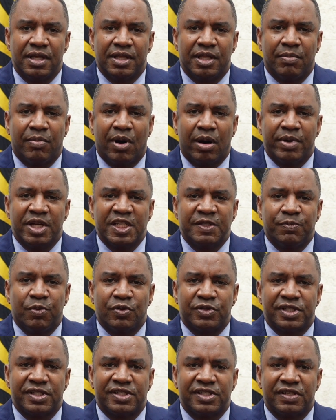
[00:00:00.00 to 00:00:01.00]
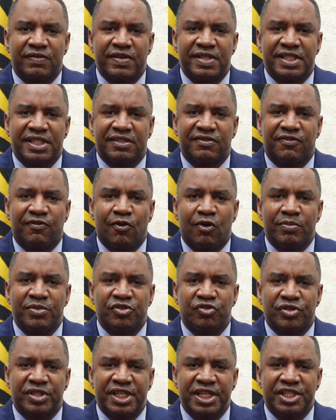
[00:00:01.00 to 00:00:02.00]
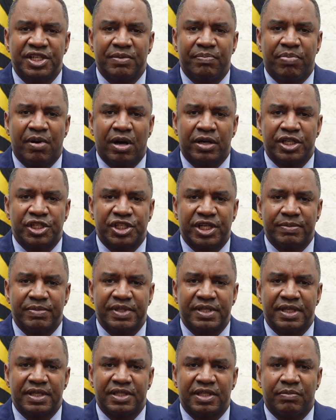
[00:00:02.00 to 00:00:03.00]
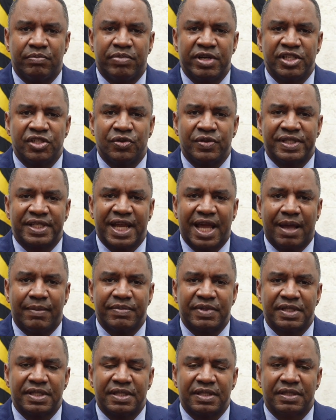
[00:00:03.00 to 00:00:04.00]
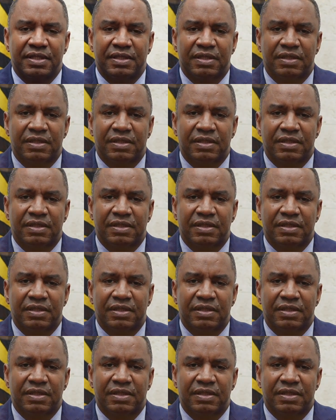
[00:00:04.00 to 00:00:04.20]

the Barbados Postal Service has formed strategic partnerships to bridge those gaps.